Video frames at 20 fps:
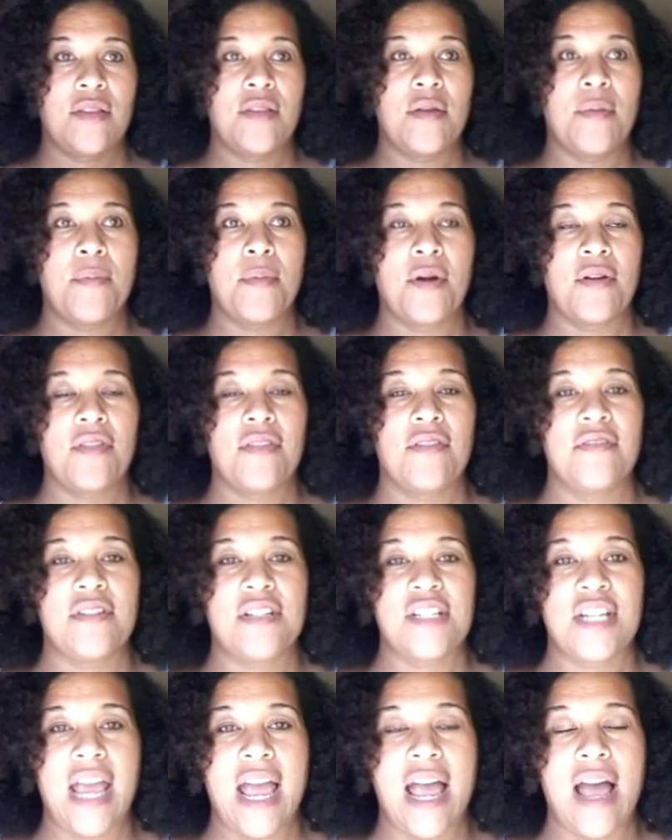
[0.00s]
the birth of a
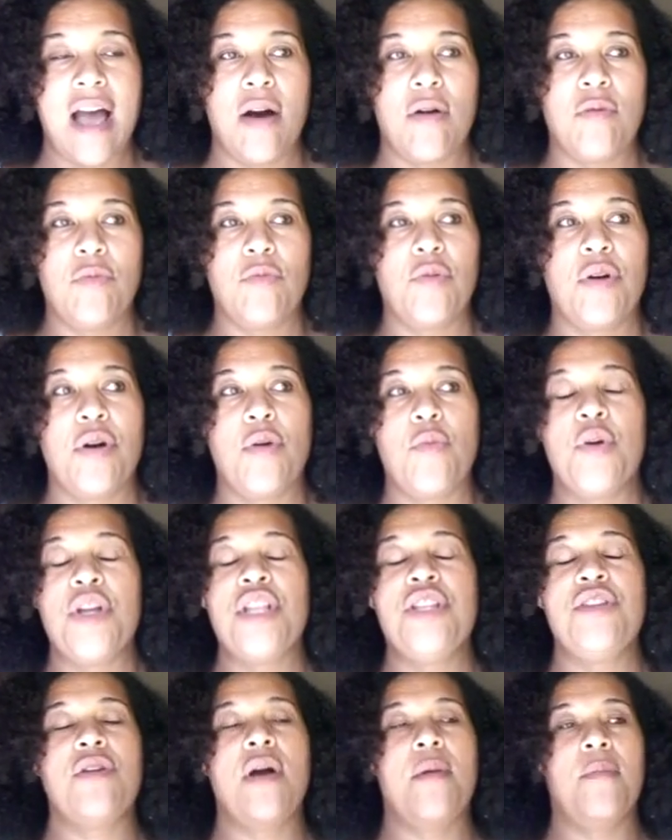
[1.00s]
child, well,
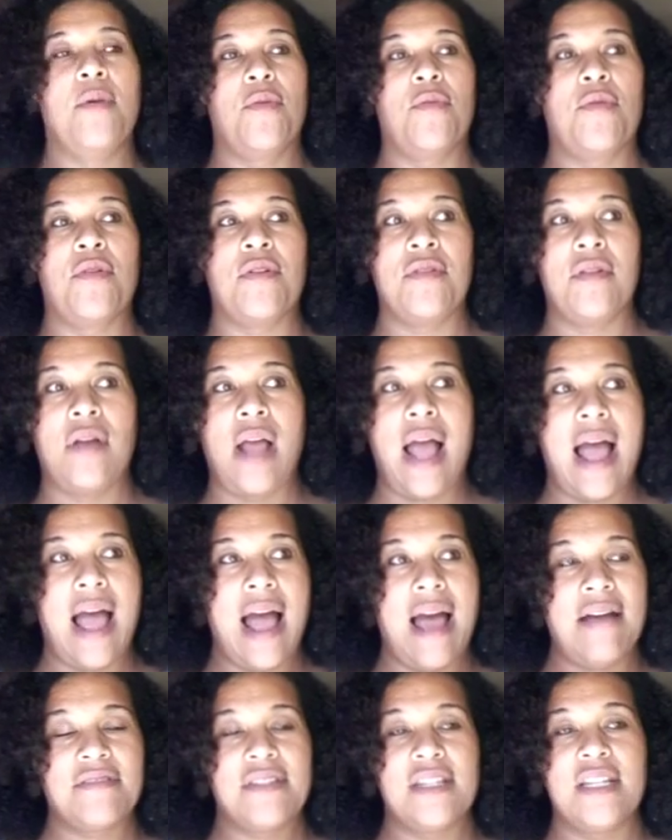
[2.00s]

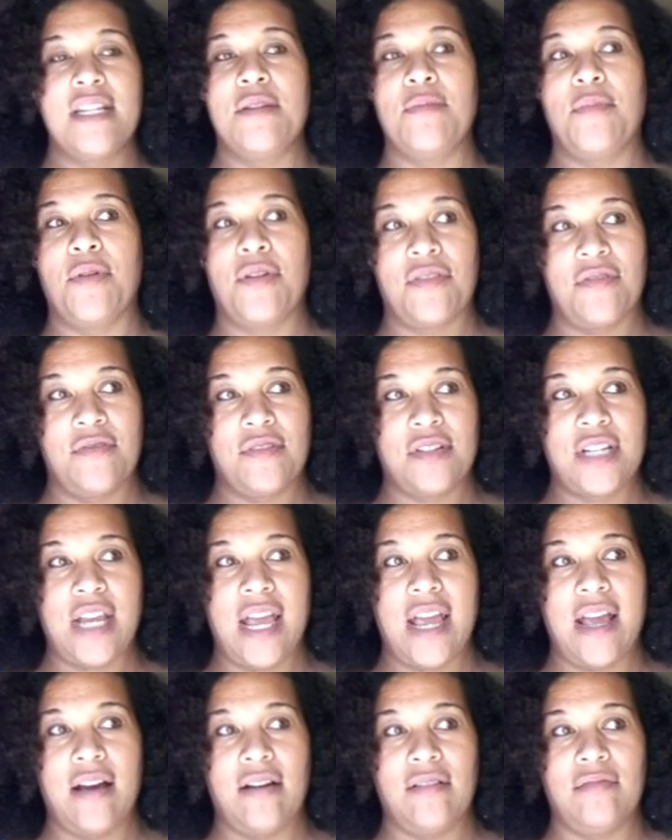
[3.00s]
I've seen the birth of a
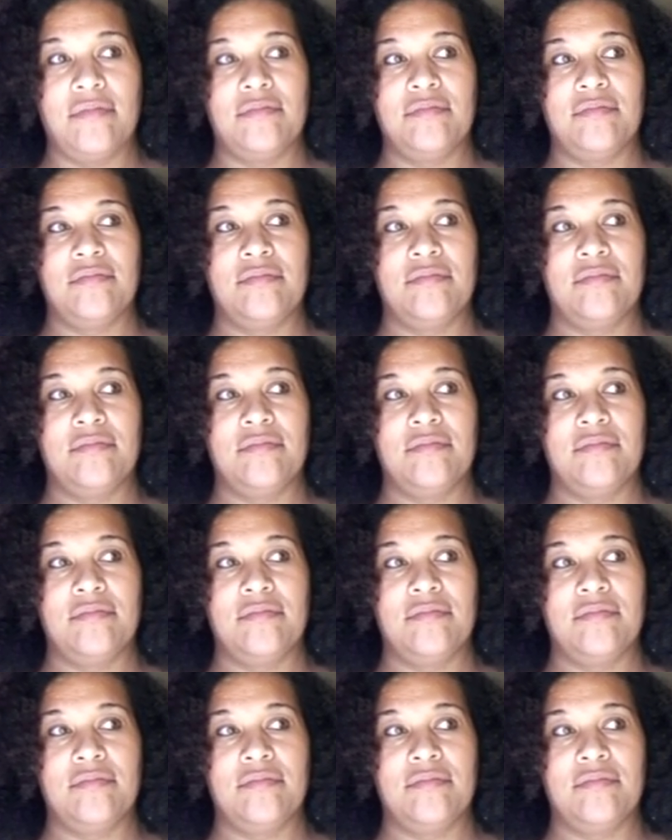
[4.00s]
child